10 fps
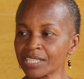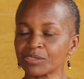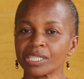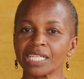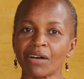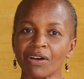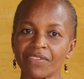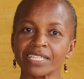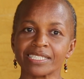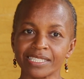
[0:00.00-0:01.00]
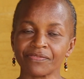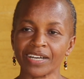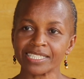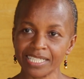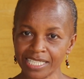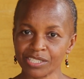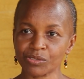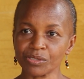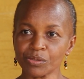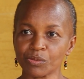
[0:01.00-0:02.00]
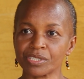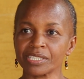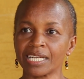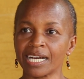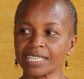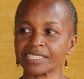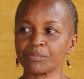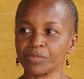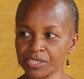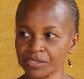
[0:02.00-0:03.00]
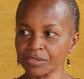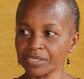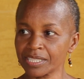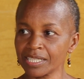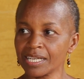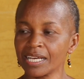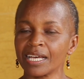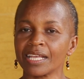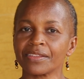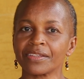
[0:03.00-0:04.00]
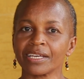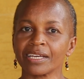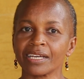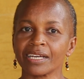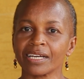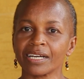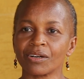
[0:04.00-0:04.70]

Actually, our first lesson was in Langata prison. The